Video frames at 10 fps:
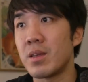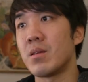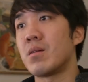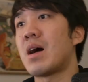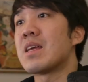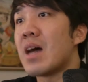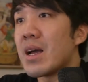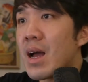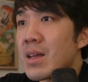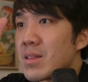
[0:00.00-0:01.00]
You know,
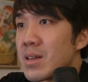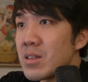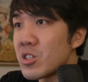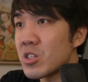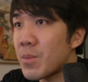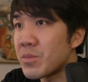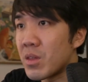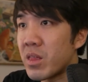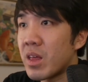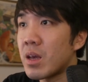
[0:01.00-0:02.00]
I didn't stop to
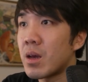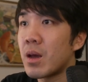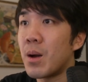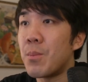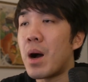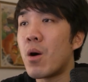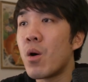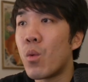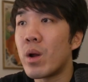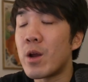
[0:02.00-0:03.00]
think about
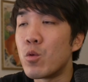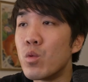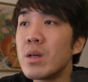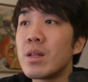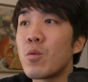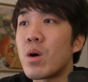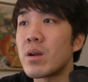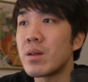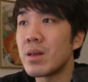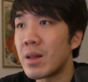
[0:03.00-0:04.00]
what I really
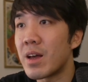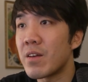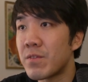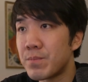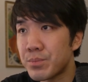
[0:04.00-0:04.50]
wanted in life.